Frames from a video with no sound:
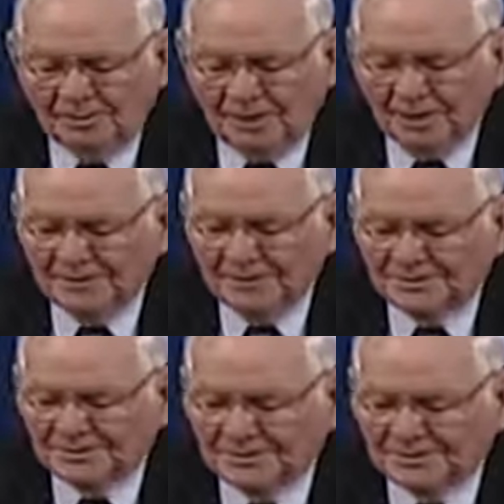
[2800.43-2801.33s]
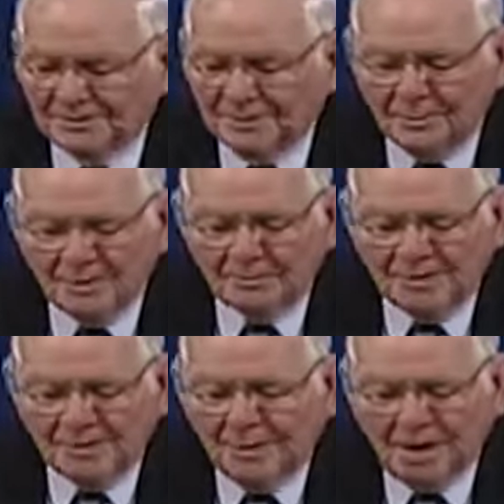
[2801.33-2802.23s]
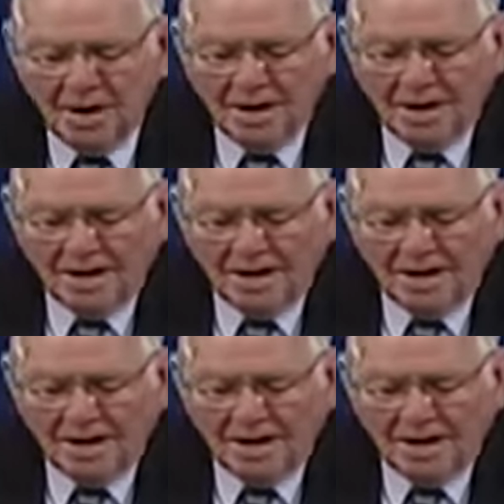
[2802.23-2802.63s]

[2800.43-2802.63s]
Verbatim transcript: Now he says, Come on, Mima,